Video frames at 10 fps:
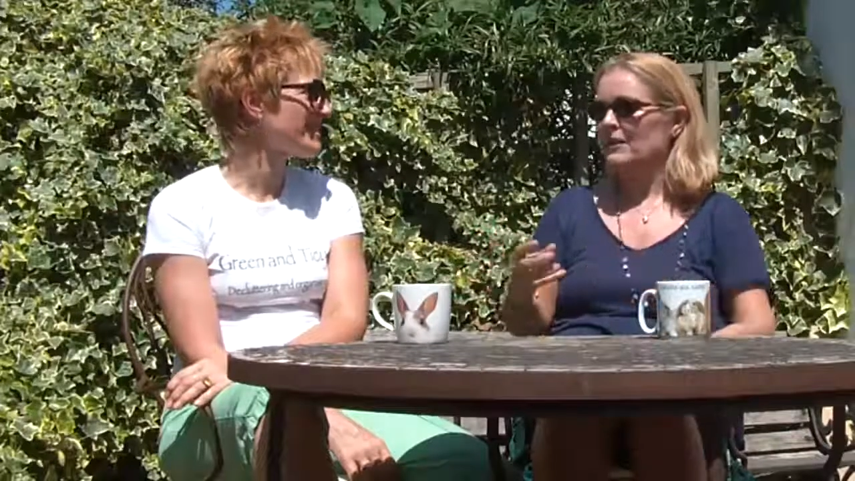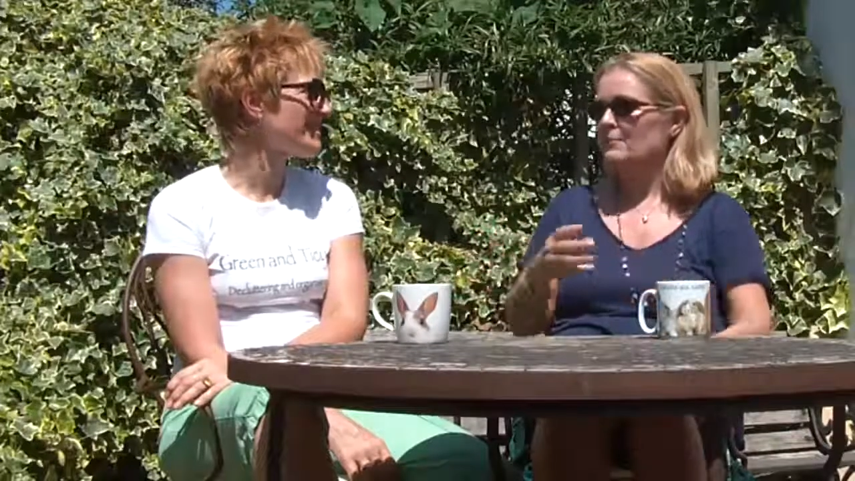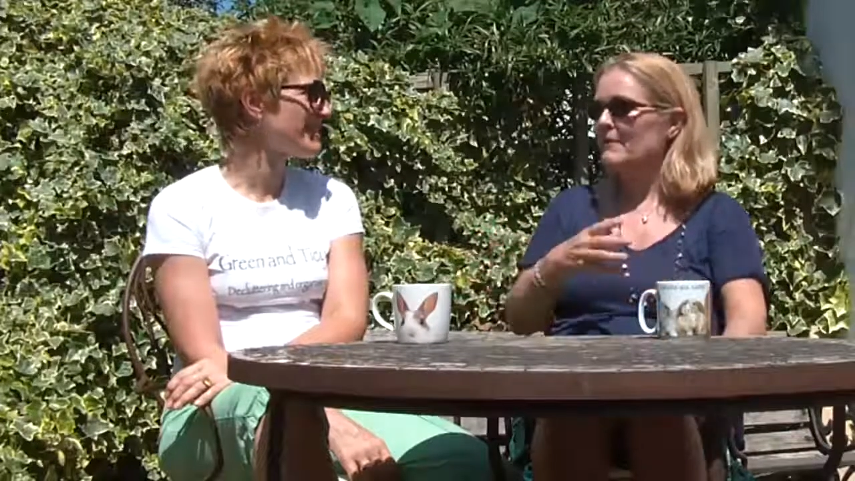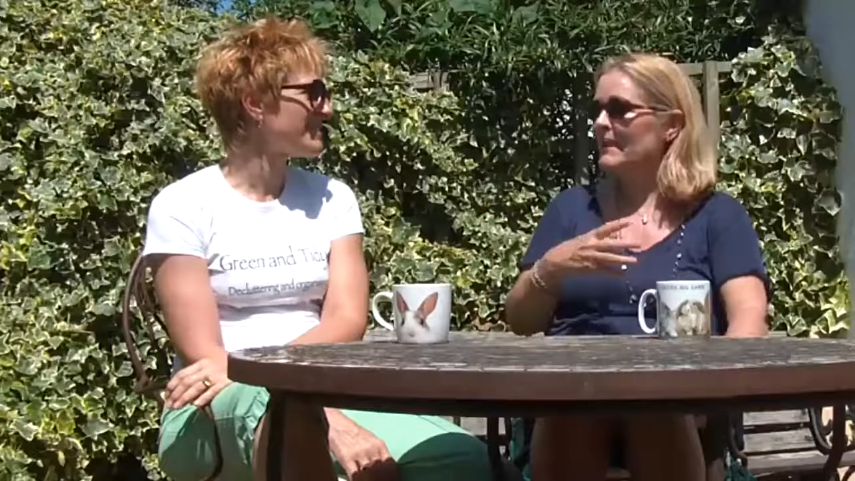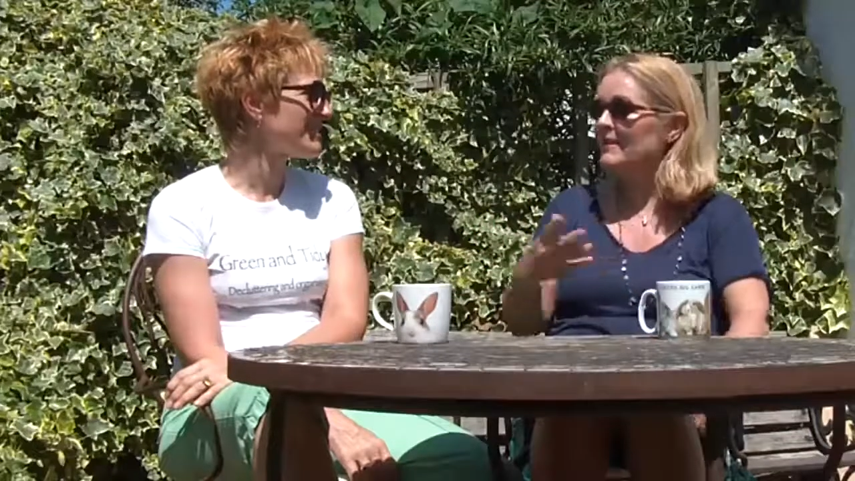And
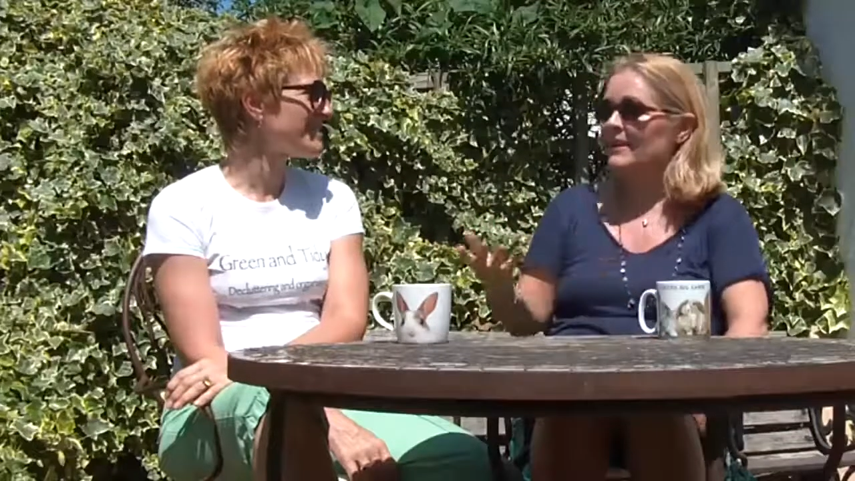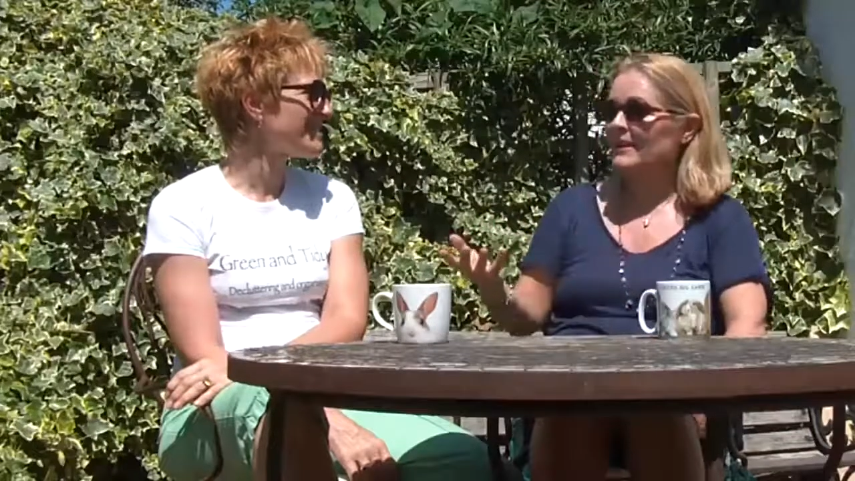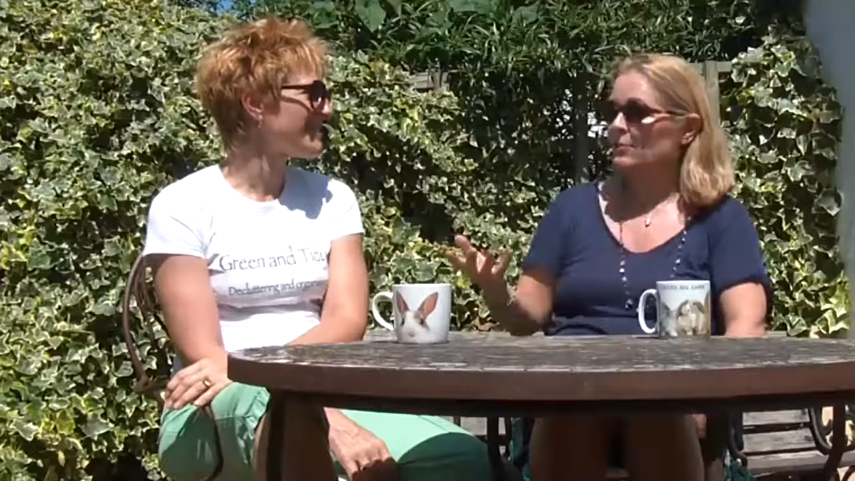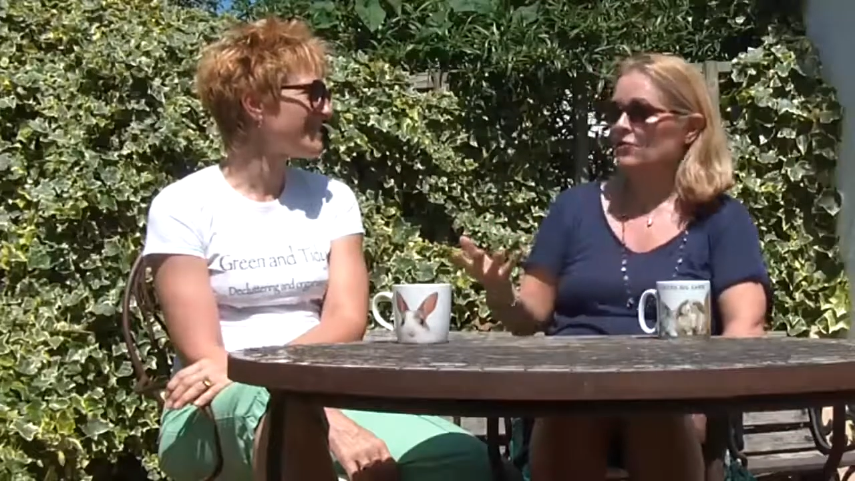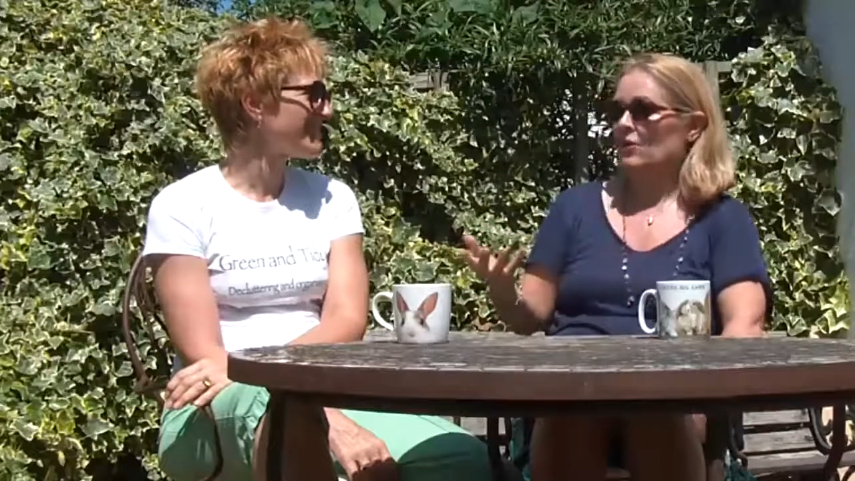
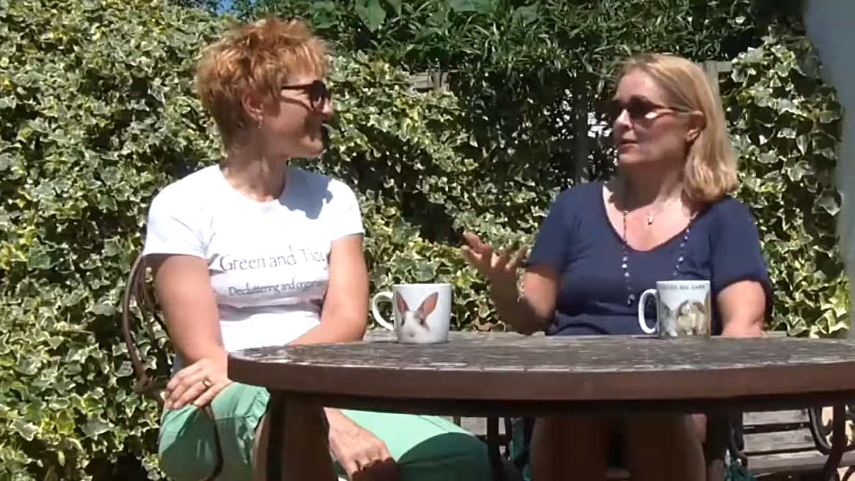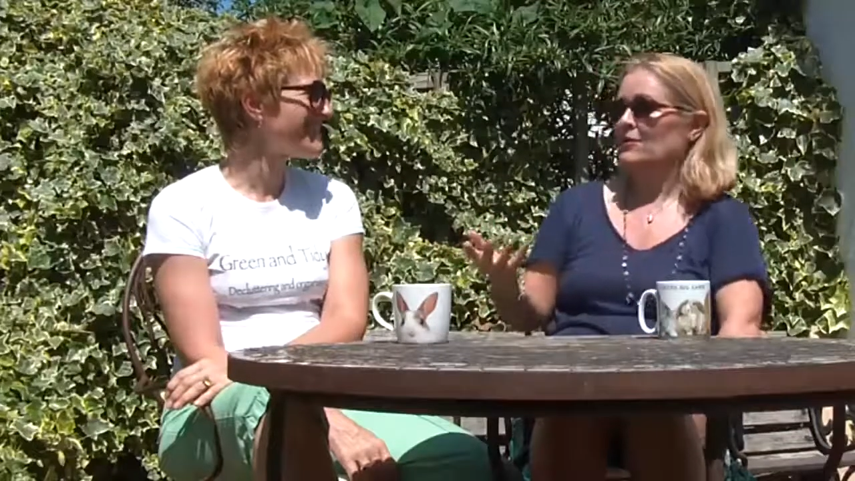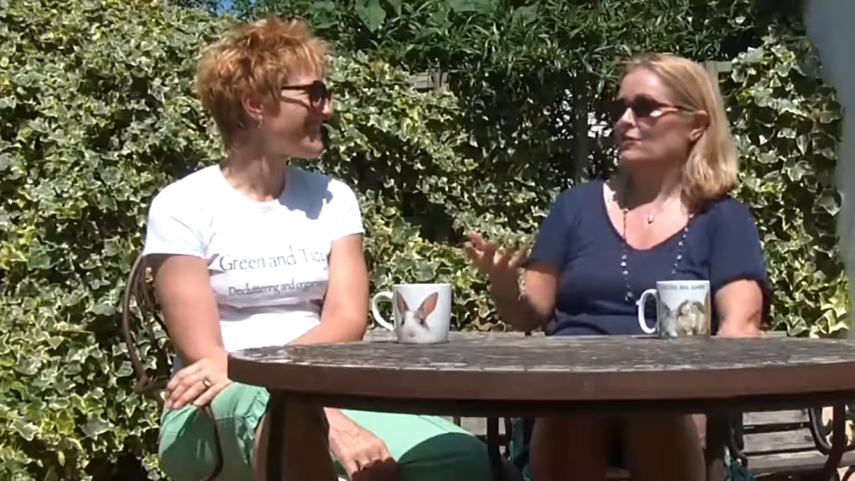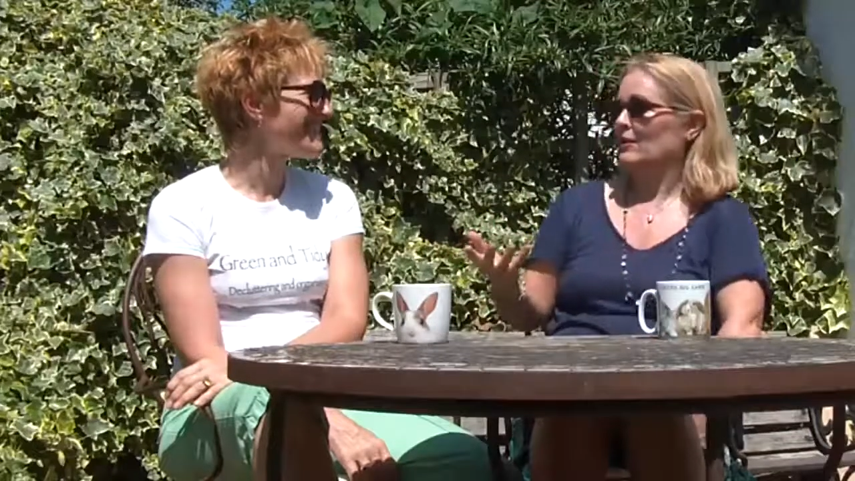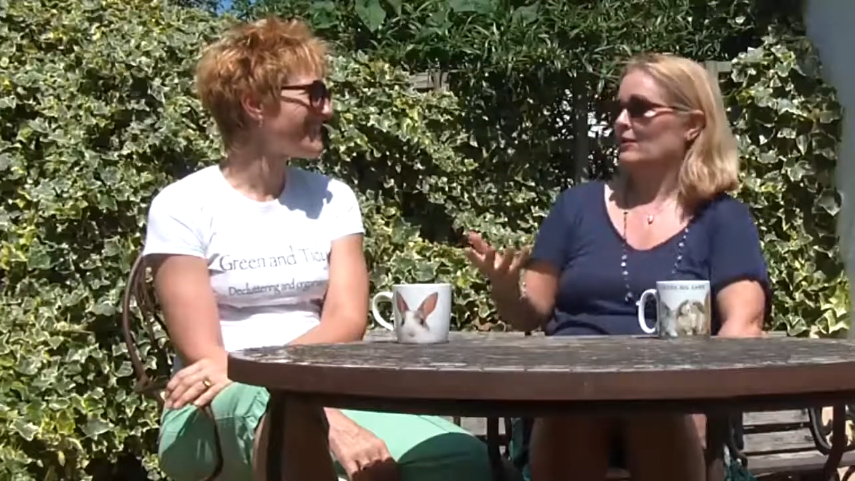immediately your diet
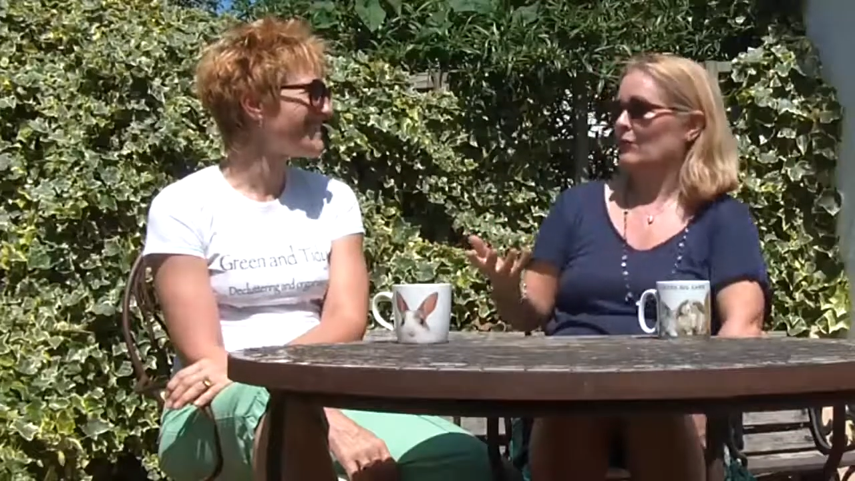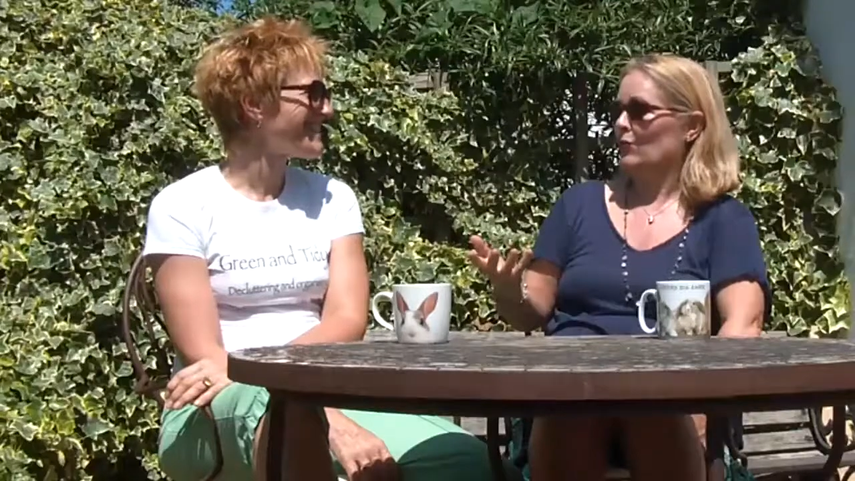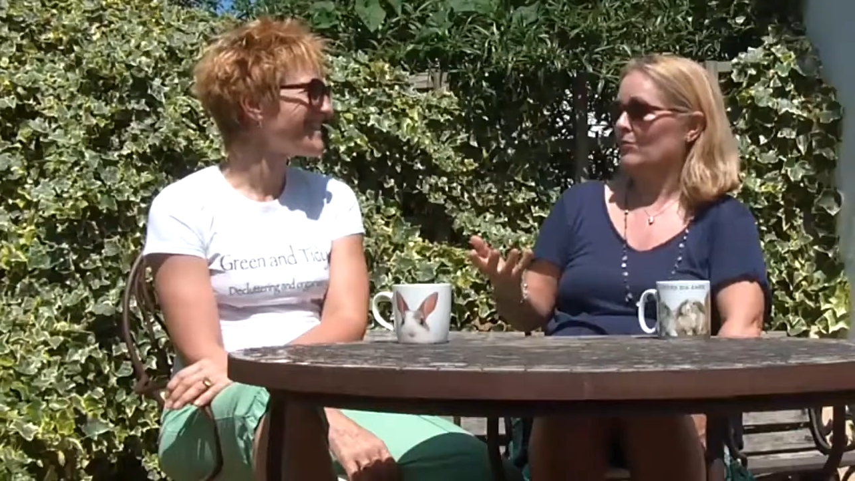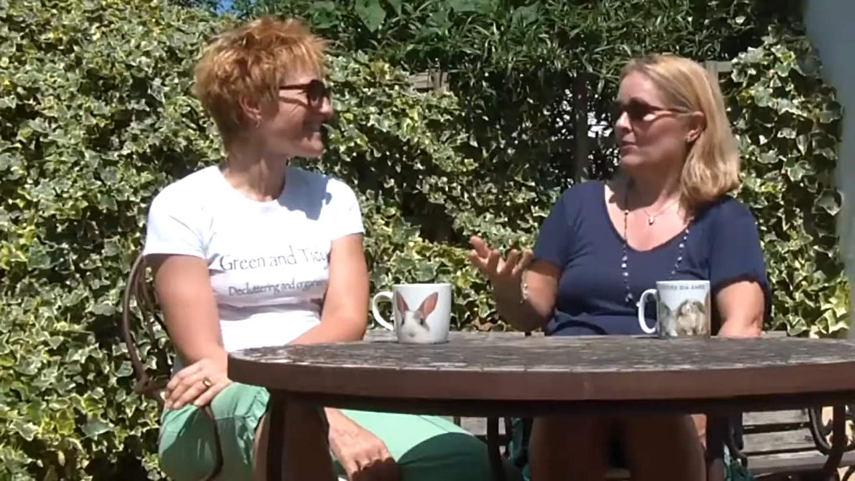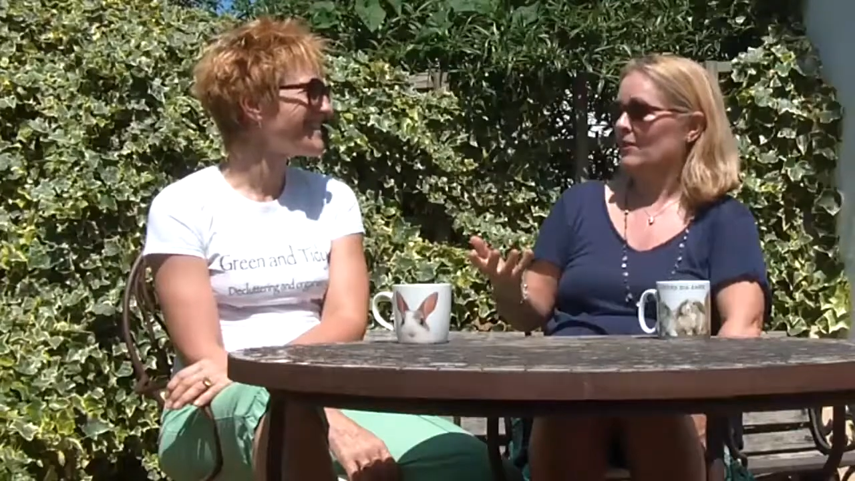is transformed.